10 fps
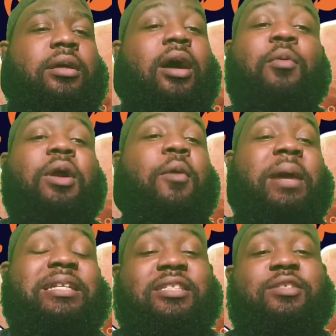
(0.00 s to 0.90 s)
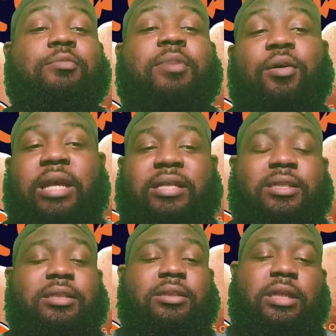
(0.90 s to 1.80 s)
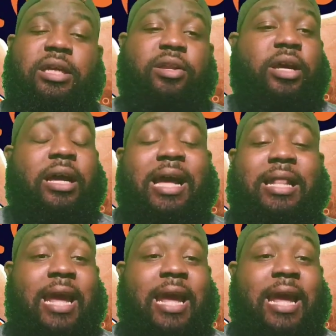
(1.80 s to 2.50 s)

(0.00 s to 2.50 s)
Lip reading: Oh, we're going to make it to Super Bowl next year. And, you know,